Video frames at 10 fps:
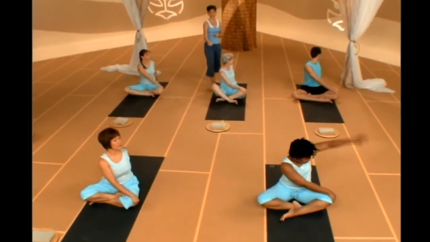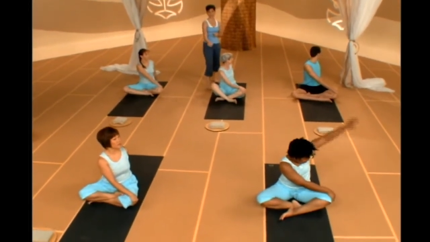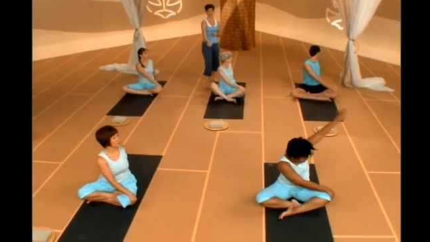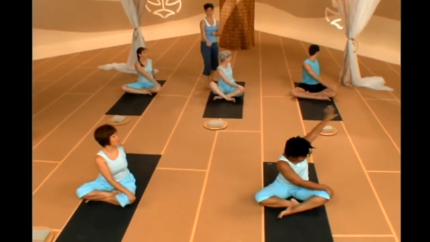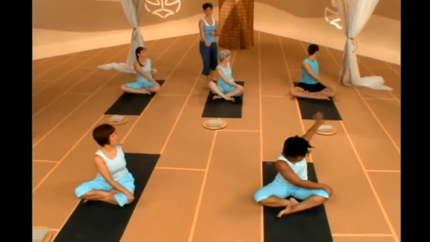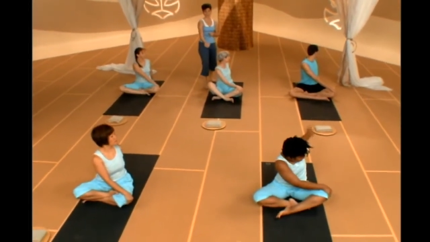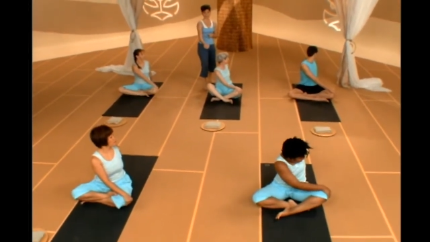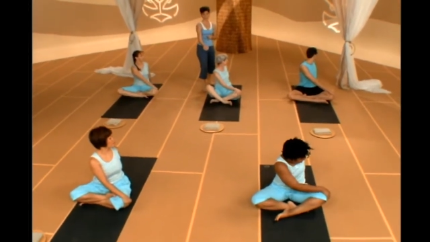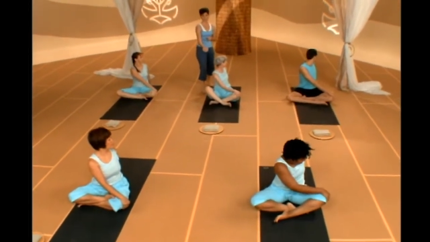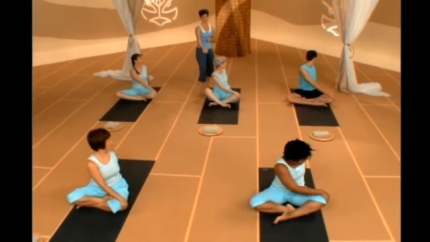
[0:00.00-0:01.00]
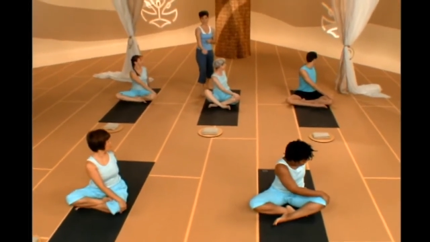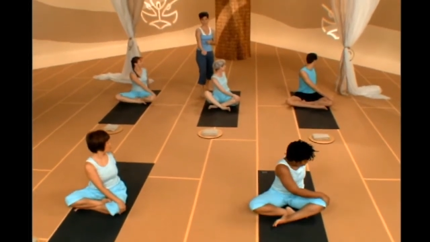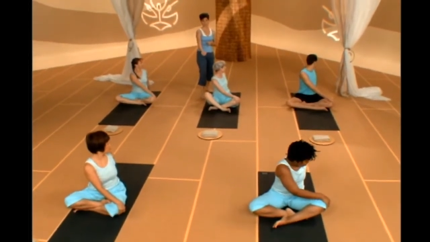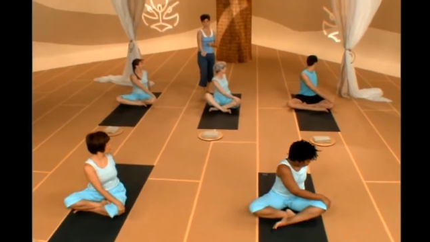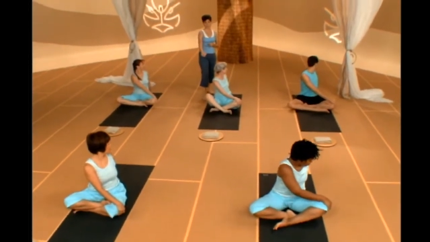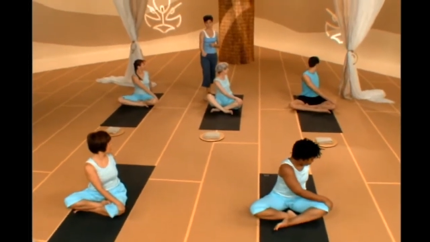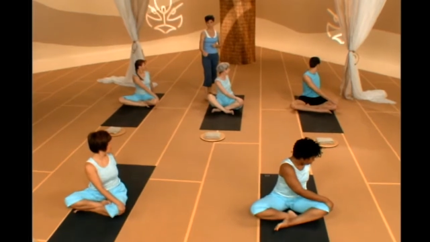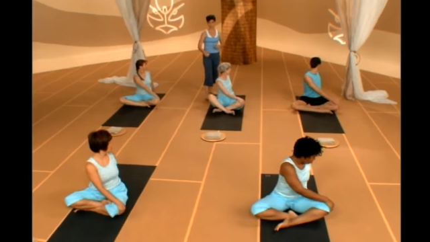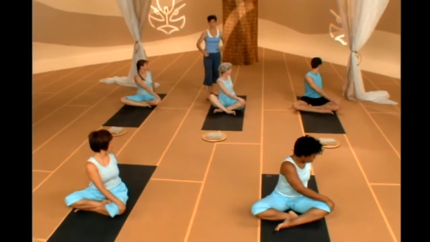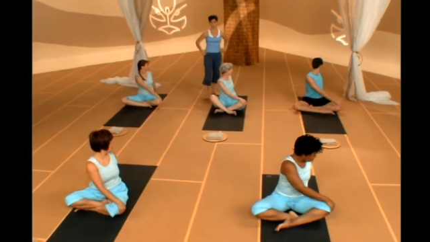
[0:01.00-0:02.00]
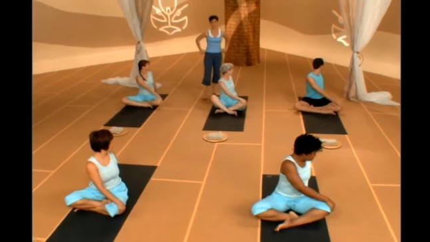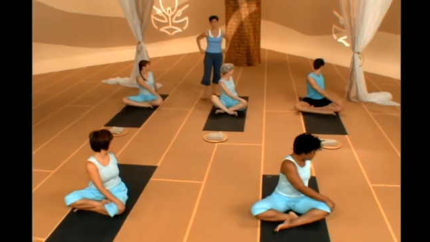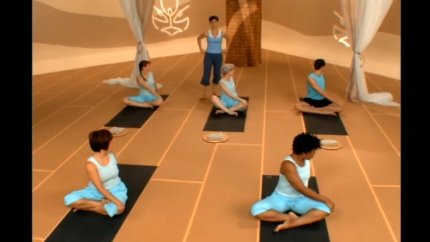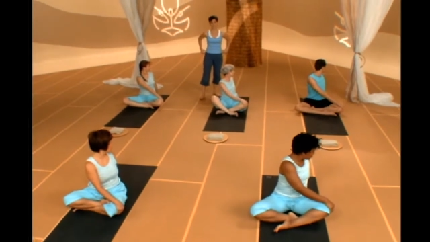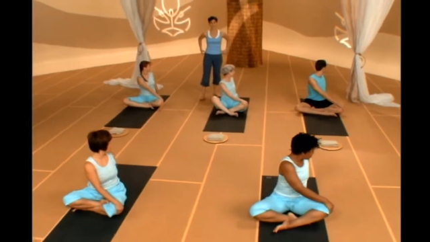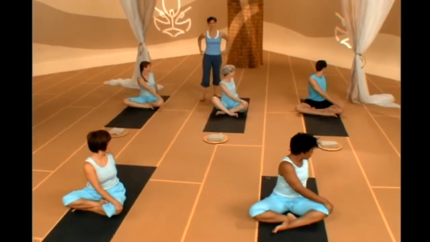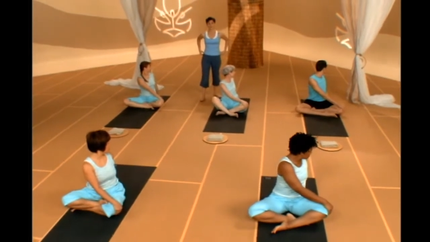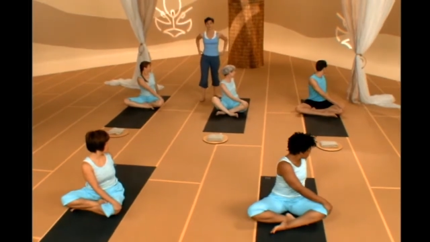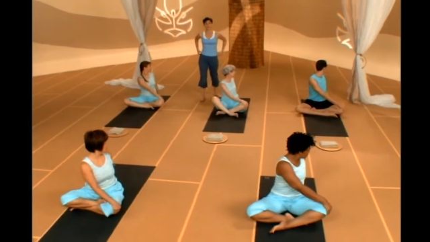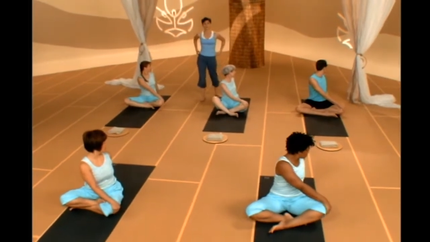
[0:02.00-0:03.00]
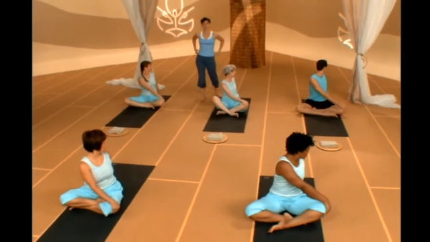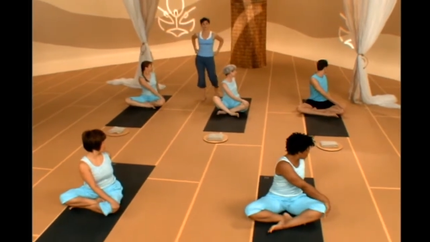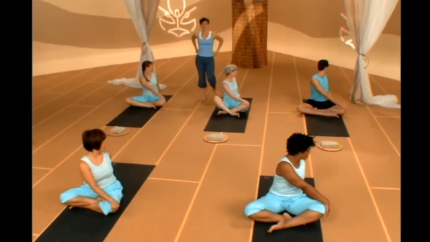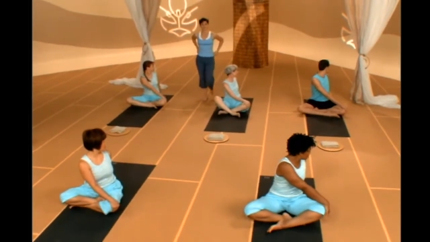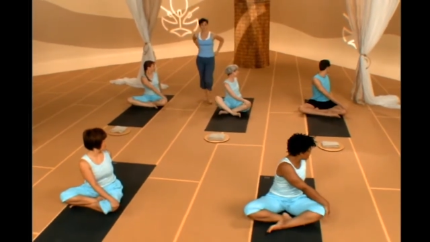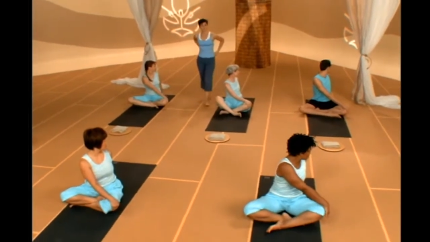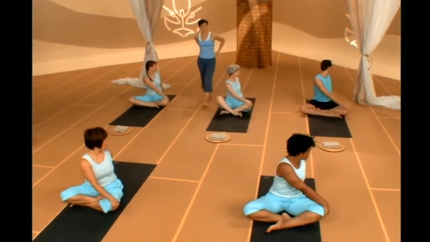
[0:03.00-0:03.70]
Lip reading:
[unreadable: no face in view]